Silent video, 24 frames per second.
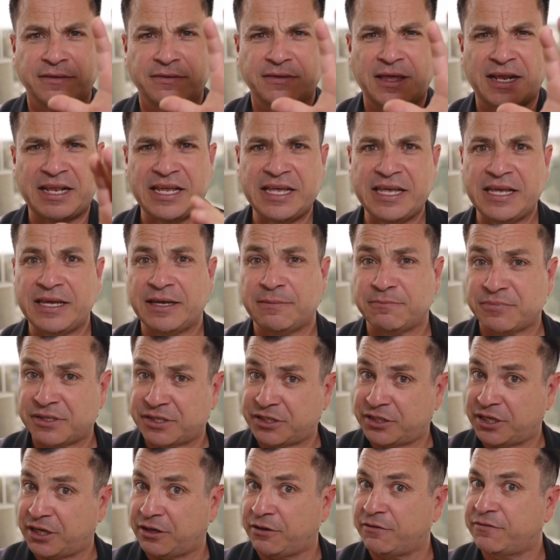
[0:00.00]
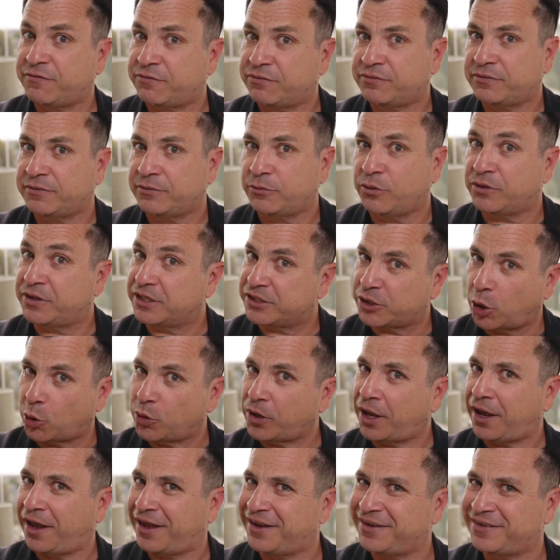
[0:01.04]
that he himself, with his
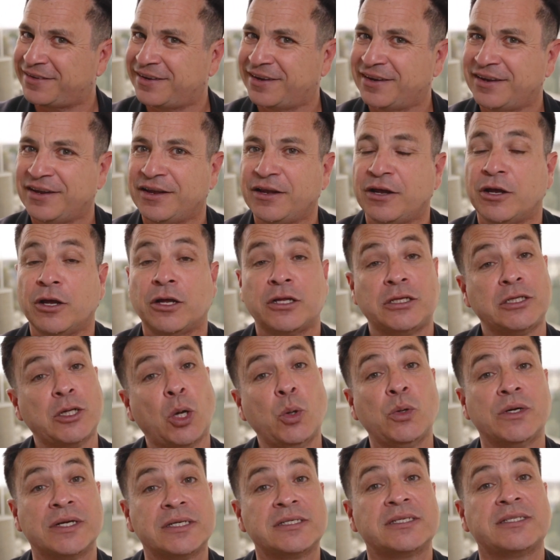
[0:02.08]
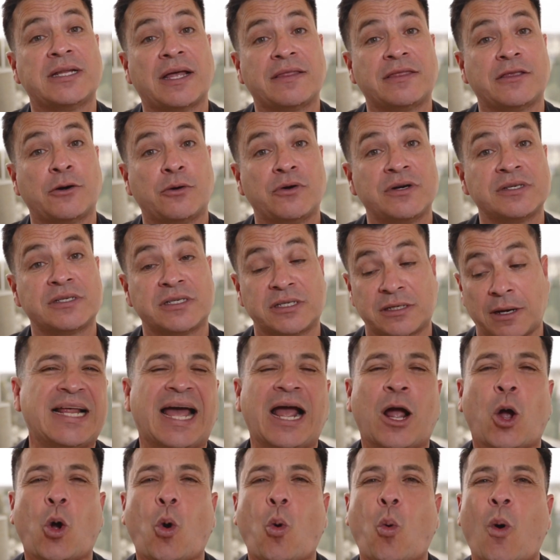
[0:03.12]
own eyes, notice that there is
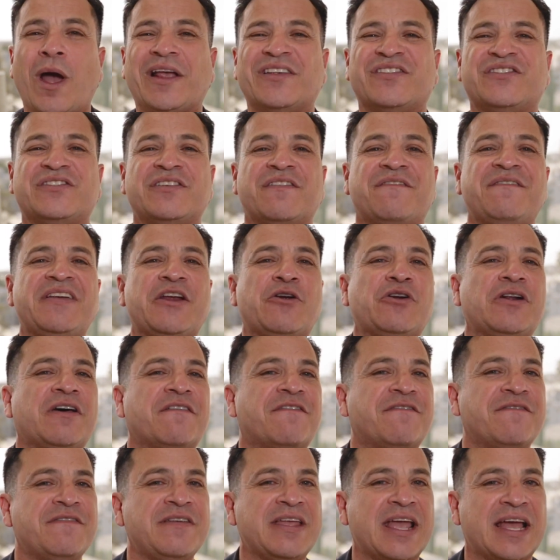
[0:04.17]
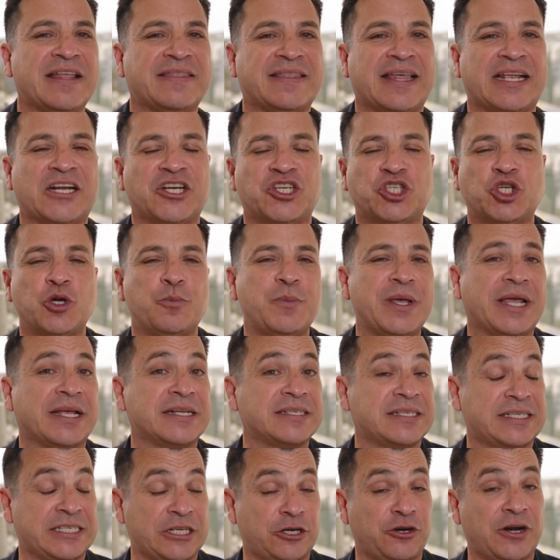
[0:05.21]
not quite severe enough yet that it should be
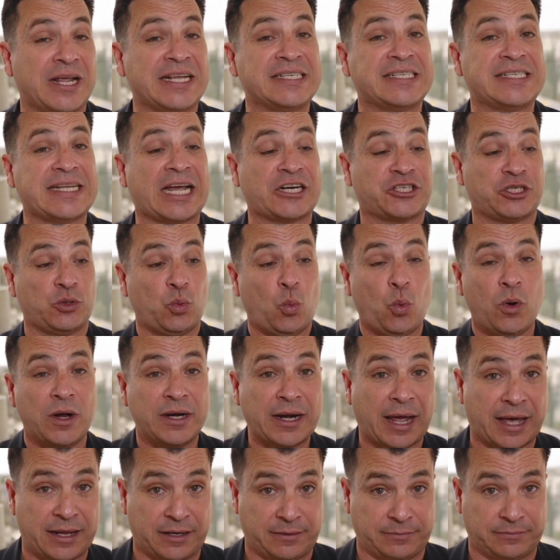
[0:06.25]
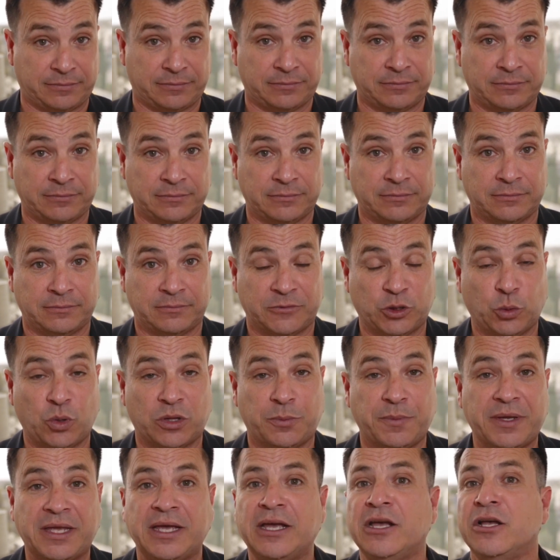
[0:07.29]
considered a Section 1 item. You
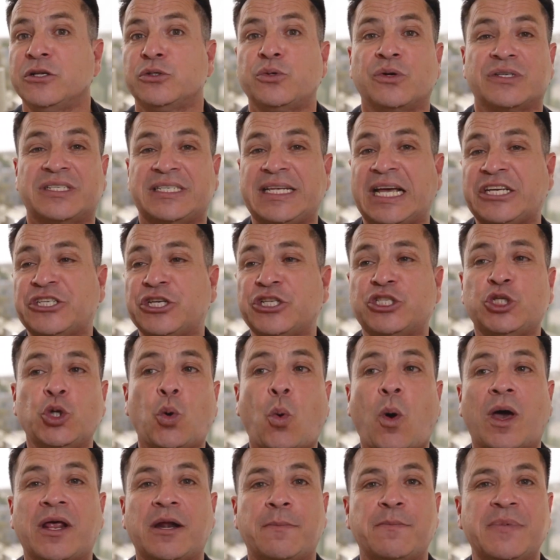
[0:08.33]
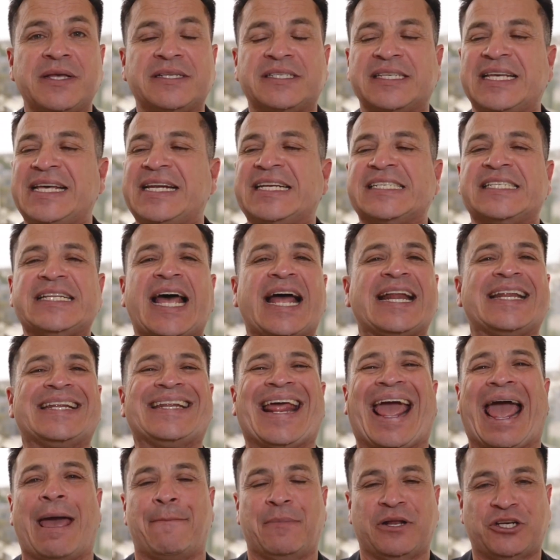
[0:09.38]
with me? So a Section 2 item is, it is not
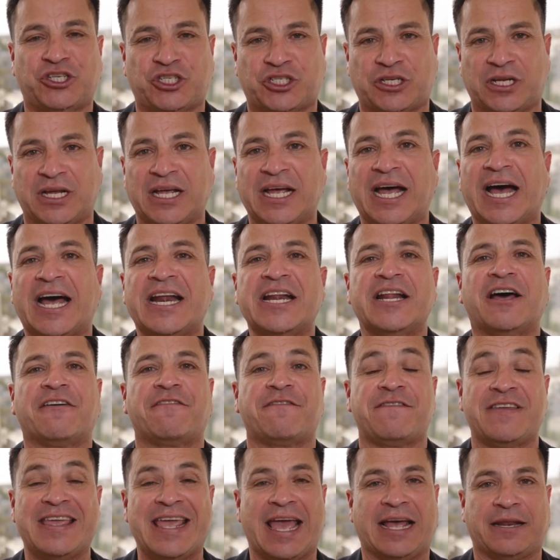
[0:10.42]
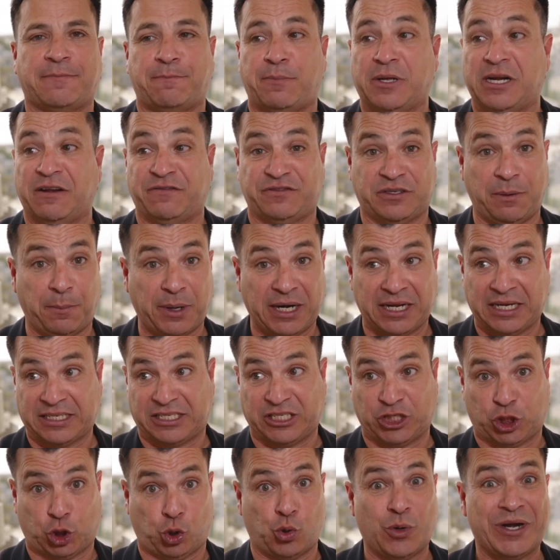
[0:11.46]
damaged enough yet, but if somebody
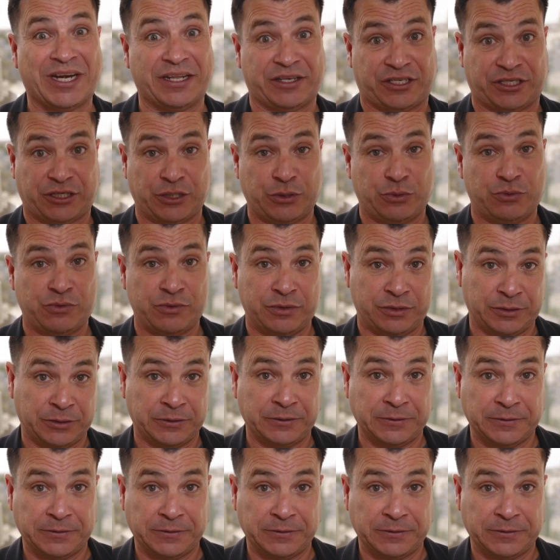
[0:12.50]
doesn't treat it soon